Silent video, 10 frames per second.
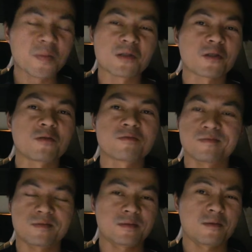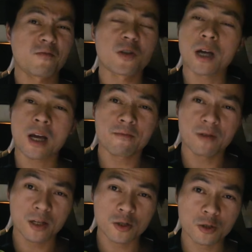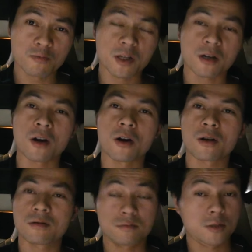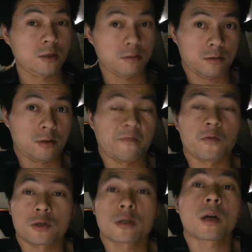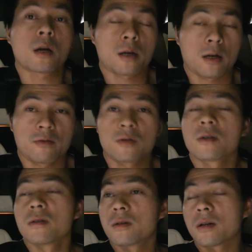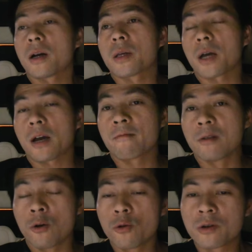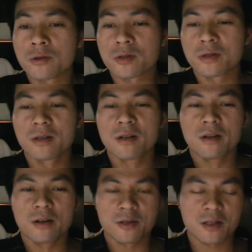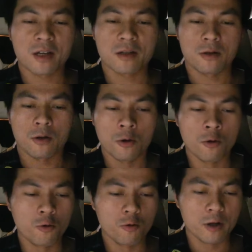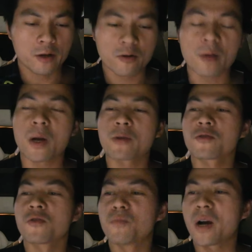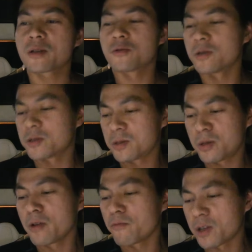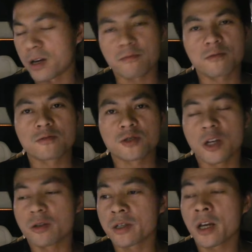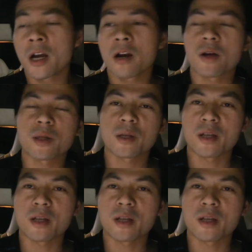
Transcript: So when I have issues with a car, yeah, unfortunately I had it, and I have loaners, it's like, holy crap, I have to go back to this thing when I have to change gear, and